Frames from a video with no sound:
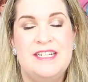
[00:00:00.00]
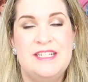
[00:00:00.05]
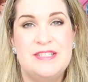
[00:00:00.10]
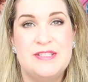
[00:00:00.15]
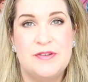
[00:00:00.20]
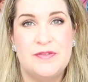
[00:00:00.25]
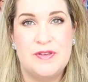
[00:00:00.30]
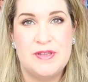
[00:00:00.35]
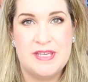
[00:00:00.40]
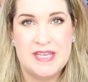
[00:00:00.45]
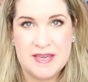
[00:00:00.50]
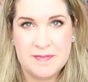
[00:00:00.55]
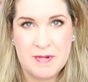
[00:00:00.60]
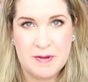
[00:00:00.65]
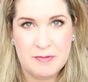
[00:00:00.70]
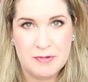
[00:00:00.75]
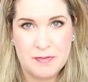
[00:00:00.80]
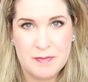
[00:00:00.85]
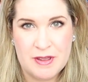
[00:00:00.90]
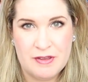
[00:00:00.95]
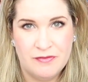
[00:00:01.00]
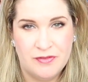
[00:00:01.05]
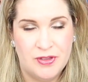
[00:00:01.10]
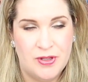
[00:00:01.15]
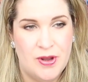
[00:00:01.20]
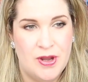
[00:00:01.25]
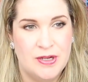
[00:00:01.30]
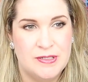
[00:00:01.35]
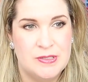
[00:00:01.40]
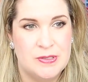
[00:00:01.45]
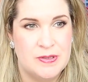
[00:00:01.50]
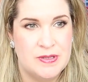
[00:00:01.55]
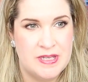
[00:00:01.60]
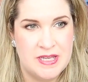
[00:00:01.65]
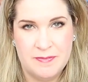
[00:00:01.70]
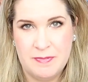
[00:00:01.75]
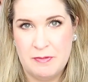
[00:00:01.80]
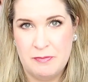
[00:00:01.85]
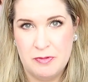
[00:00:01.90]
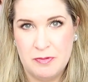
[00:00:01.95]
So if you keep up with my vlogs or you
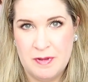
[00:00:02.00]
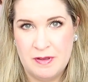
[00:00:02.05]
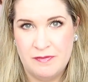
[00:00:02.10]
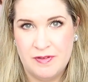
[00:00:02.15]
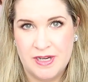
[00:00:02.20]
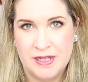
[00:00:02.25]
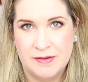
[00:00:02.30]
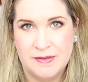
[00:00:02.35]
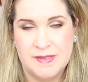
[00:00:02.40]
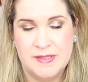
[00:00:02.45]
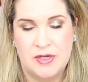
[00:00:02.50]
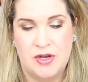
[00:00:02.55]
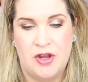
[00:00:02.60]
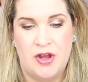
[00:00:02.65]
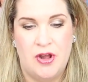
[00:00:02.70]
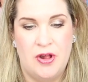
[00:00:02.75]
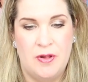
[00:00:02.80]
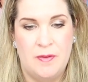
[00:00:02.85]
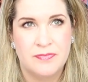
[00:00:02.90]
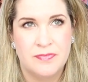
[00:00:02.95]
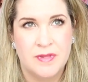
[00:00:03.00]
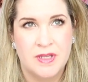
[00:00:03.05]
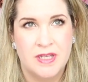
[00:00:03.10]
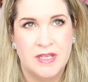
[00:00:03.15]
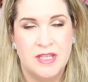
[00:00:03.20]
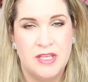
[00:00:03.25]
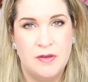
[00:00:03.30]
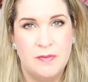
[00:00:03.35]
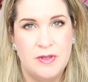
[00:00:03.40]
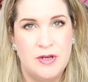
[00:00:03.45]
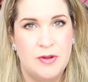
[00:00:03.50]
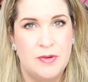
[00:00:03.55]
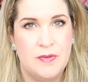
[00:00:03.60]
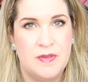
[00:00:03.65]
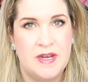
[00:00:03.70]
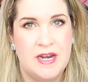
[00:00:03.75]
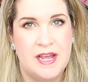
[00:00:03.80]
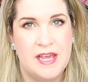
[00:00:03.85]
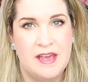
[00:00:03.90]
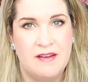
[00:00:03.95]
keep up with my videos at all, you would know
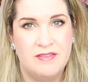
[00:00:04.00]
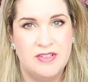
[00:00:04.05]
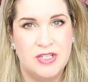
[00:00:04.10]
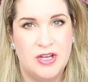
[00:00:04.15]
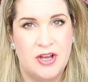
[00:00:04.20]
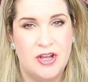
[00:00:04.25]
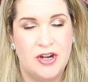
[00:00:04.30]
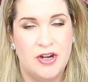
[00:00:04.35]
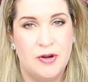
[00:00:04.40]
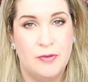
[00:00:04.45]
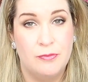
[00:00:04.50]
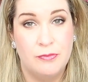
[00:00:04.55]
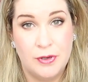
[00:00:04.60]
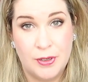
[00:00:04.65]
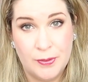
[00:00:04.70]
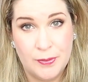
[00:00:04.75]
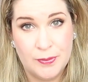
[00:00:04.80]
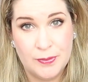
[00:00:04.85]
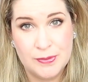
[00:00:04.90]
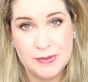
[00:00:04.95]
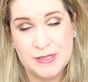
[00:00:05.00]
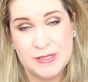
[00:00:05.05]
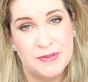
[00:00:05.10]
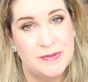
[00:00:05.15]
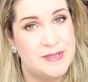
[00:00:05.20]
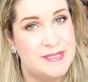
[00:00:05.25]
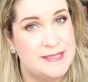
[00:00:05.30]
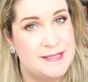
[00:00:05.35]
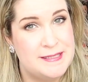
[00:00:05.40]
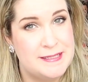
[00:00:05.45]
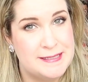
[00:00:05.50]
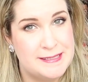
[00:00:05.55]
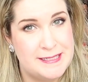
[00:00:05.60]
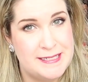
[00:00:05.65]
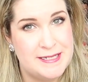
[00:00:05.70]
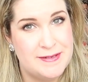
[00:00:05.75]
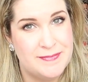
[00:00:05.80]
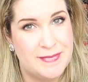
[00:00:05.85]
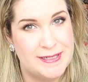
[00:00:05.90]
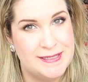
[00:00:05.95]
that I have a daughter, Rose, who is
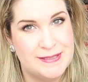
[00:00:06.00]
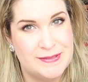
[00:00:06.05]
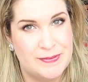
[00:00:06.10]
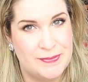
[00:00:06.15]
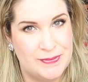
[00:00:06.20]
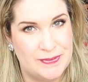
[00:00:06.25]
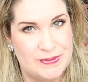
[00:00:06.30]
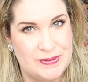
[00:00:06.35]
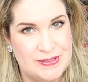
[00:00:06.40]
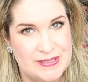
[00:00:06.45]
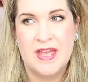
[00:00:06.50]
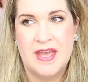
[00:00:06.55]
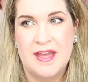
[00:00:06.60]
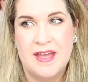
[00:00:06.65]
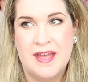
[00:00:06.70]
16 months old.